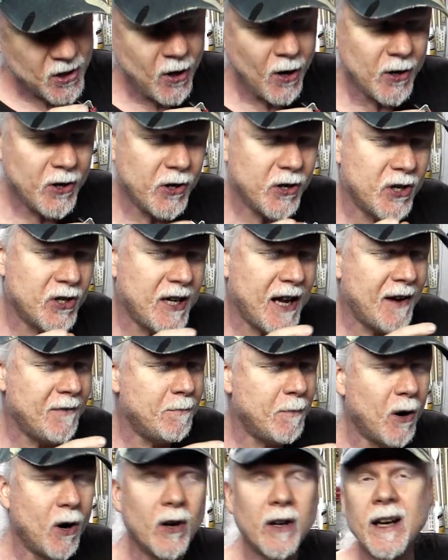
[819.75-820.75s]
cartridges
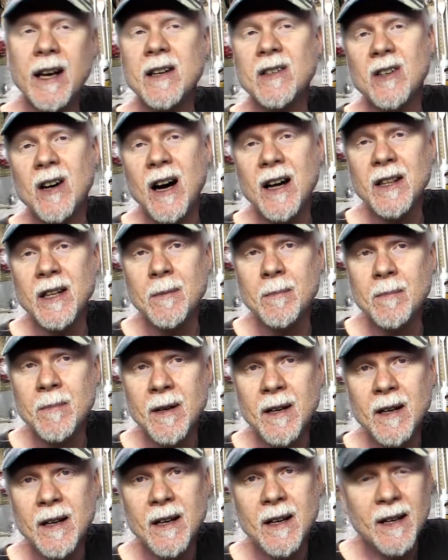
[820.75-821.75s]
have markings on them,
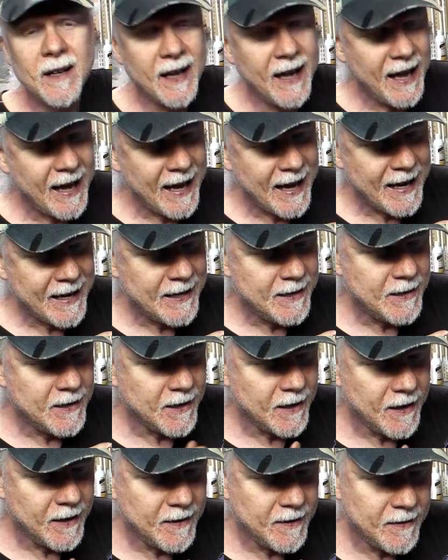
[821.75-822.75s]

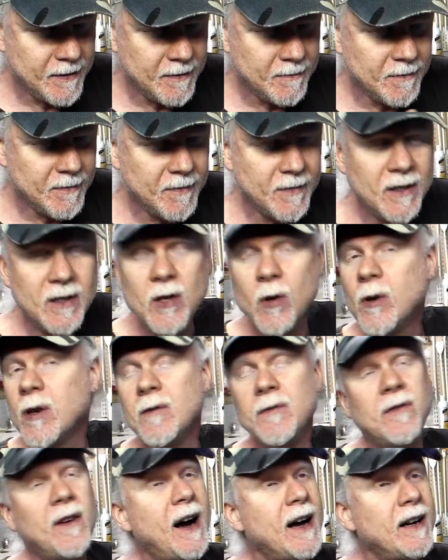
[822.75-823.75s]
and you
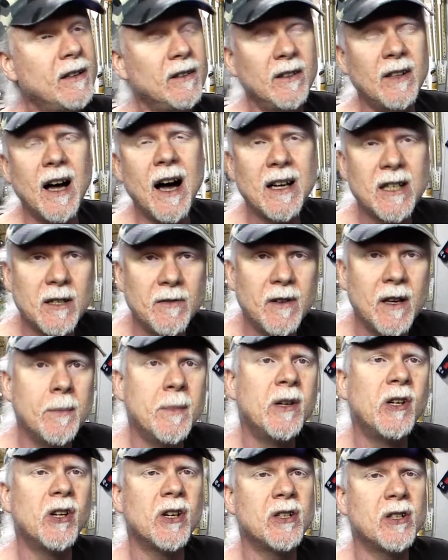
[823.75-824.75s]
can find lots of
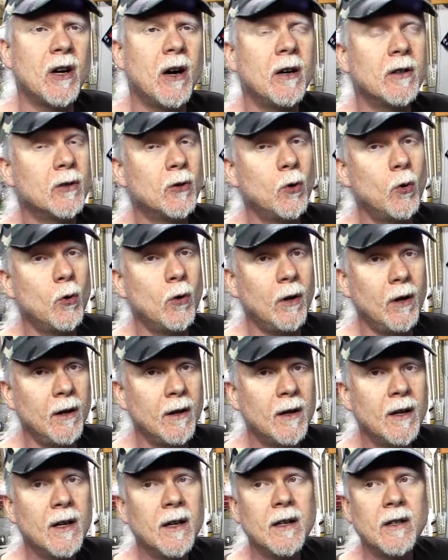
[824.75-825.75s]
images on
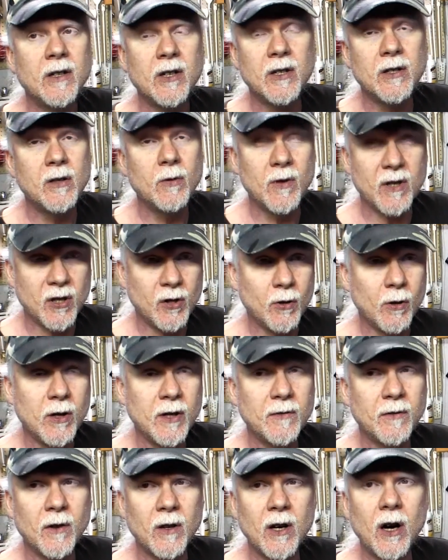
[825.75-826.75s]
Google. Just do a
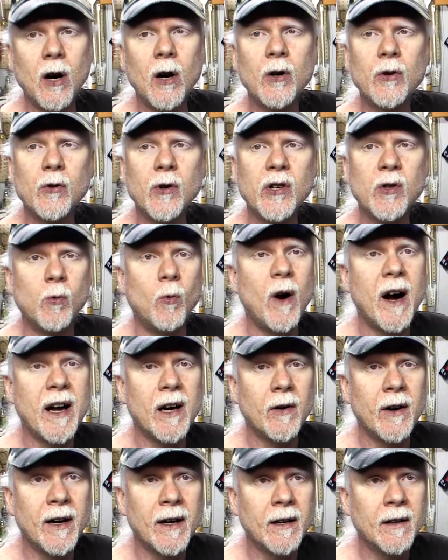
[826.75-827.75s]
search for cartridge
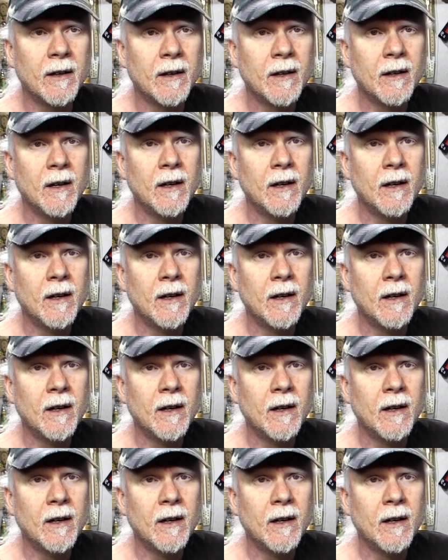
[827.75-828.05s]
wiring,